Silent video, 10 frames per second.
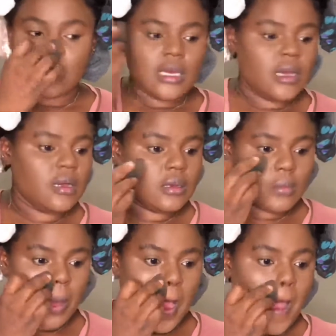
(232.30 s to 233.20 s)

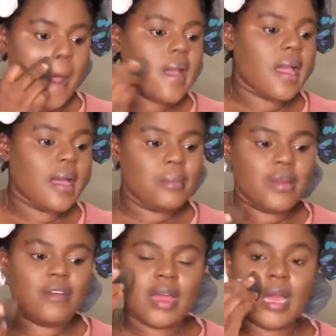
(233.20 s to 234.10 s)

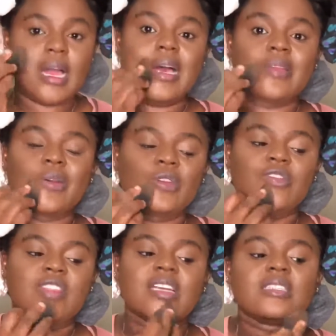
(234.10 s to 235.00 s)
camera and all of
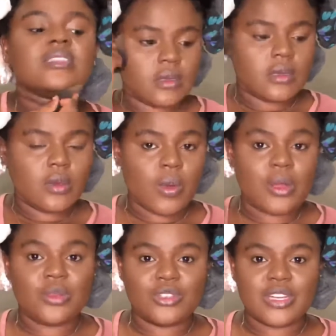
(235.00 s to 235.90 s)
that. While
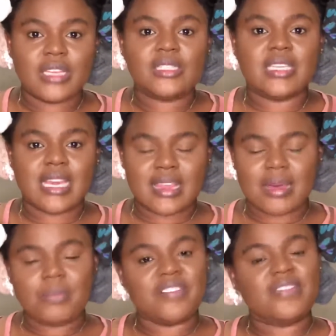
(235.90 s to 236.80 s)
you're trying to get
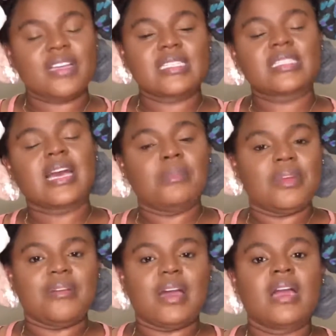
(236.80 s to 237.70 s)
that perfect
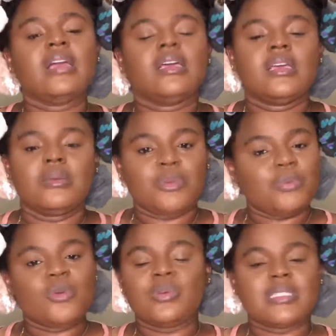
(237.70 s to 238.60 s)
camera,
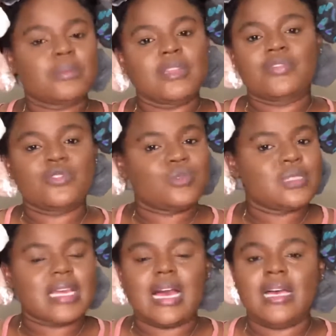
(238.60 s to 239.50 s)
people with smartphones
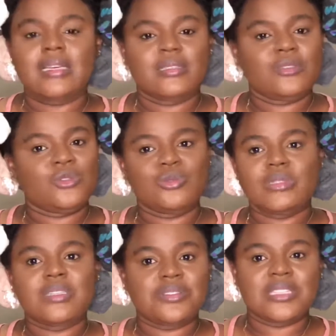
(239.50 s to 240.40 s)
are
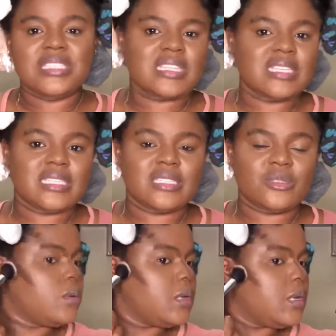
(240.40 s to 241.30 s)
doing great things.
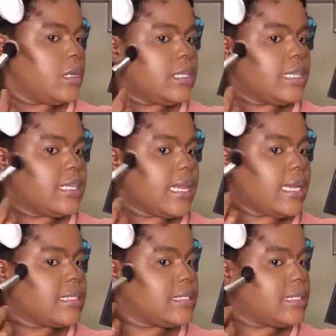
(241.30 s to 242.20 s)
The
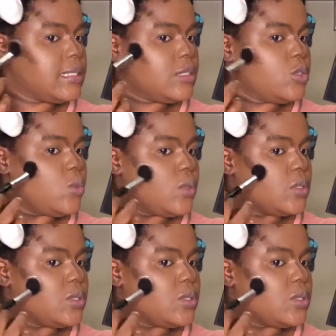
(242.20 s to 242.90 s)
next thing you want to